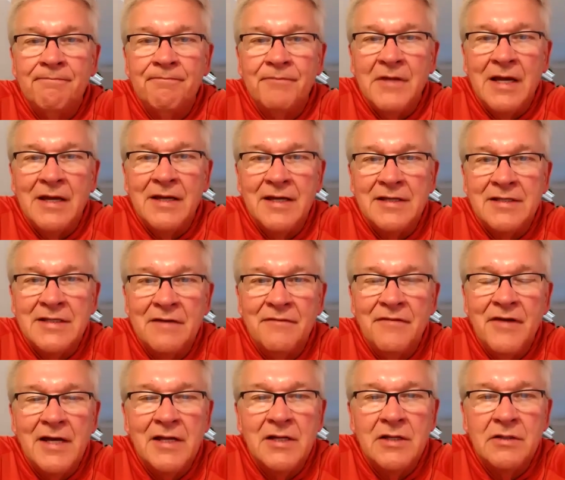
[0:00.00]
I guess I've
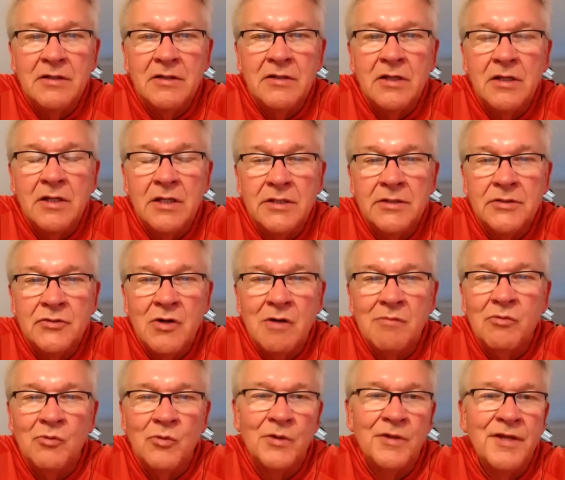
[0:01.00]
had
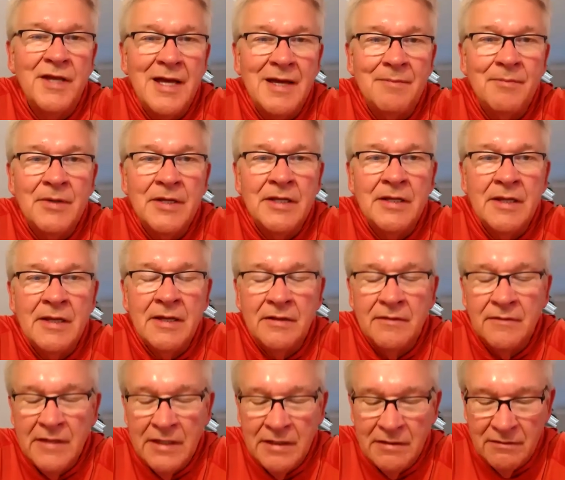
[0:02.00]
trouble with that, but
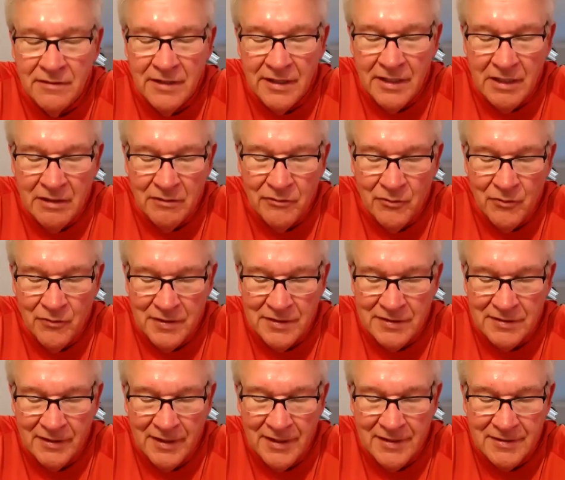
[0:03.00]
in thinking through
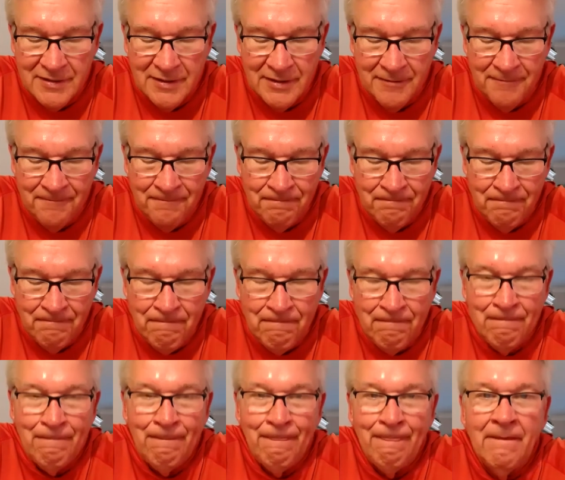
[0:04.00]
this lesson,
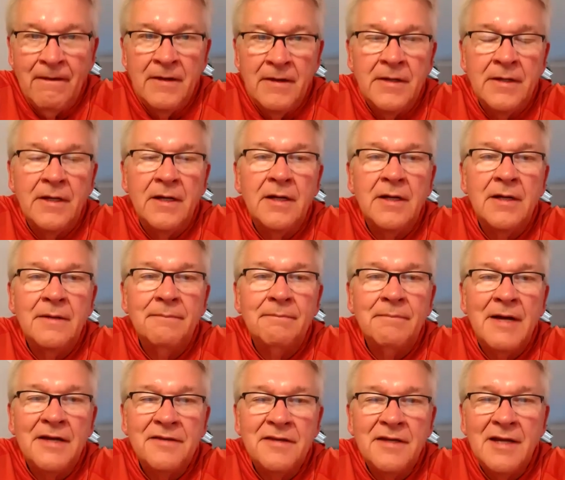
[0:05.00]

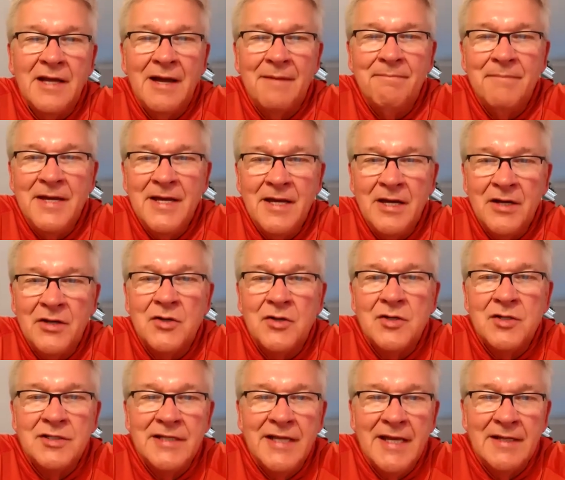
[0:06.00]
I think I may
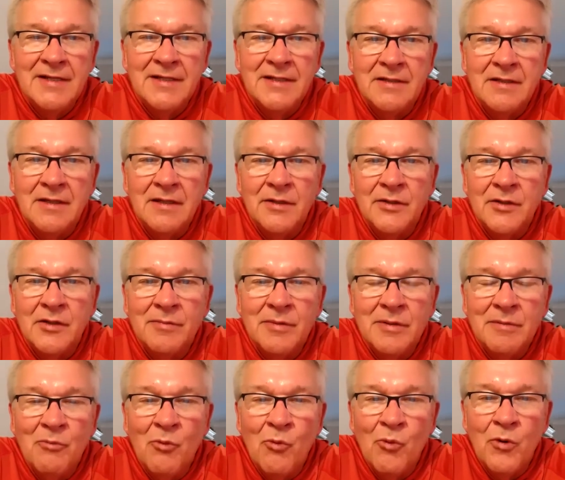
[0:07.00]
understand it a little
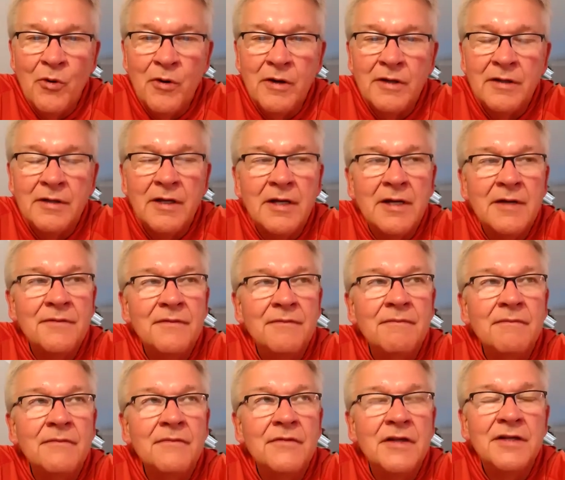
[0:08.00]
bit more,
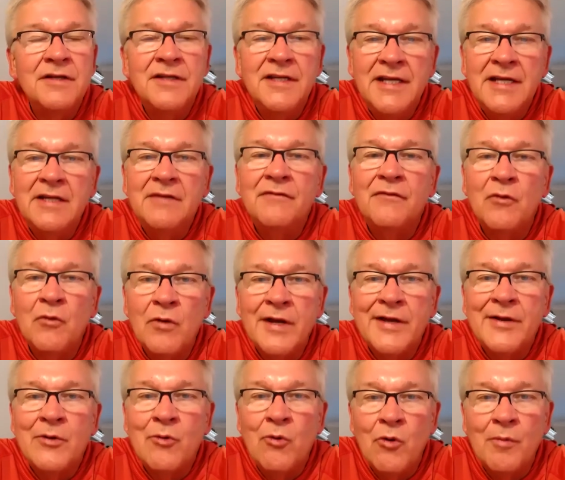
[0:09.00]
the need for
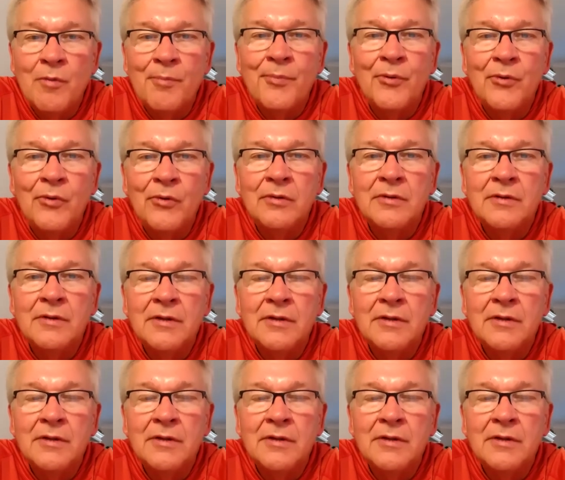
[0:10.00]
a corporal